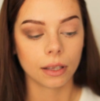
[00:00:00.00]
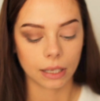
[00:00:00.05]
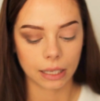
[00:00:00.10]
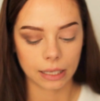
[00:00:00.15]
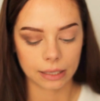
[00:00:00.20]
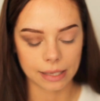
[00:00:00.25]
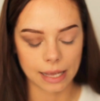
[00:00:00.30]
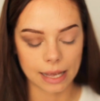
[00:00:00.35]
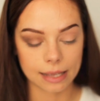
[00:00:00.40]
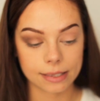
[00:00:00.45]

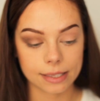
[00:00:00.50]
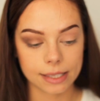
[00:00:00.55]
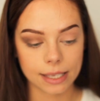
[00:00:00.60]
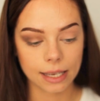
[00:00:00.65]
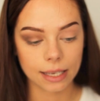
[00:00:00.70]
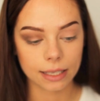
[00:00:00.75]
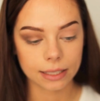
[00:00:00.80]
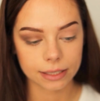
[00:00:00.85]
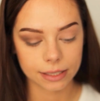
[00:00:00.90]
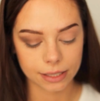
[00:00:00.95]
And that's
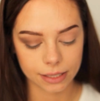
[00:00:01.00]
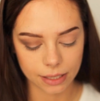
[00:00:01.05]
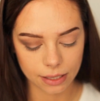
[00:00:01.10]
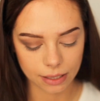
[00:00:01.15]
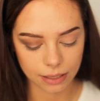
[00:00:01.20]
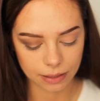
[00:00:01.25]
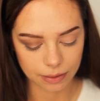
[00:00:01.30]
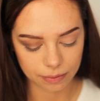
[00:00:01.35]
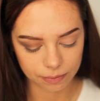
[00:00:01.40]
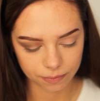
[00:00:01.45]
it.
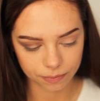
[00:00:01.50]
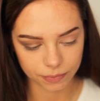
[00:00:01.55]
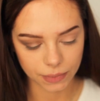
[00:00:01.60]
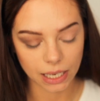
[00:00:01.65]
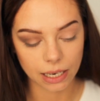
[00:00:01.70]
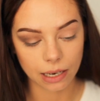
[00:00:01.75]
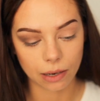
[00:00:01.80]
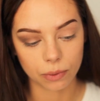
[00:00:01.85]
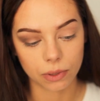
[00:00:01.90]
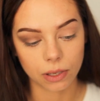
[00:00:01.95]

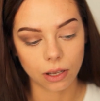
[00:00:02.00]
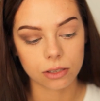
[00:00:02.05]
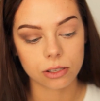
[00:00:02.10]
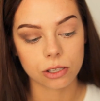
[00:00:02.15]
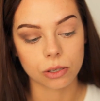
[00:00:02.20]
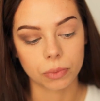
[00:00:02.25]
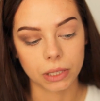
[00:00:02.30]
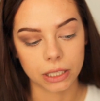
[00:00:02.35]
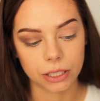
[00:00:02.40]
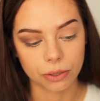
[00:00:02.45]
And I will
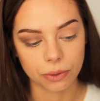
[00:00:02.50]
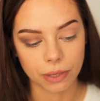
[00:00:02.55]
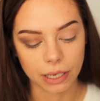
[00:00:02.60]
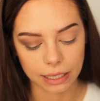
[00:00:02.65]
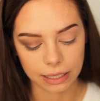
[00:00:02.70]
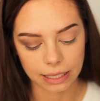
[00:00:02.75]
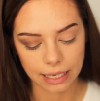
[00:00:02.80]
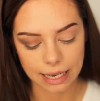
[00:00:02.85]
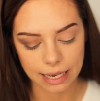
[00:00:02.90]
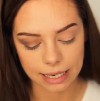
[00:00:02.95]
also be
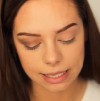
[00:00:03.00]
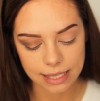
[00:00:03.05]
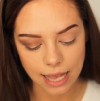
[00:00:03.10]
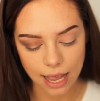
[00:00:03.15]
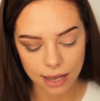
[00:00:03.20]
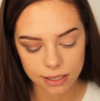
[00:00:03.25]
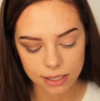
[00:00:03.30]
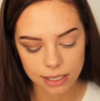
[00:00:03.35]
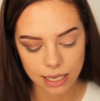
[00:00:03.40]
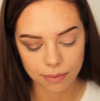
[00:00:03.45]
doing the
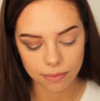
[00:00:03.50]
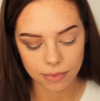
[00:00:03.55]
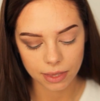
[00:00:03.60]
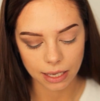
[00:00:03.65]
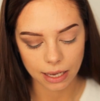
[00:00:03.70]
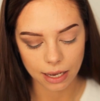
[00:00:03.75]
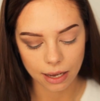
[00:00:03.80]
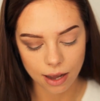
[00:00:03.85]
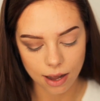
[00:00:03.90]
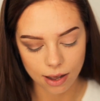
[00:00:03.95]
exact same
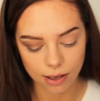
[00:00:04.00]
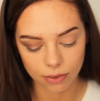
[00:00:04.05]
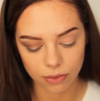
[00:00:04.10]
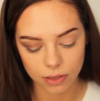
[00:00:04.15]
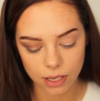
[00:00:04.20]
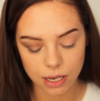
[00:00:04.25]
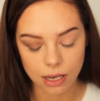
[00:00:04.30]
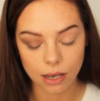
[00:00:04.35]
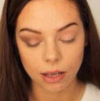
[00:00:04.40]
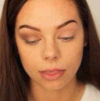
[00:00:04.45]
thing on
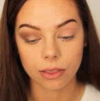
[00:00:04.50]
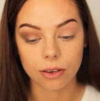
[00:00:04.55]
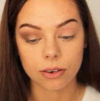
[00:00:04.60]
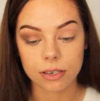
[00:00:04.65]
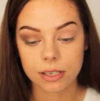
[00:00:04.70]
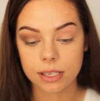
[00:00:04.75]
the other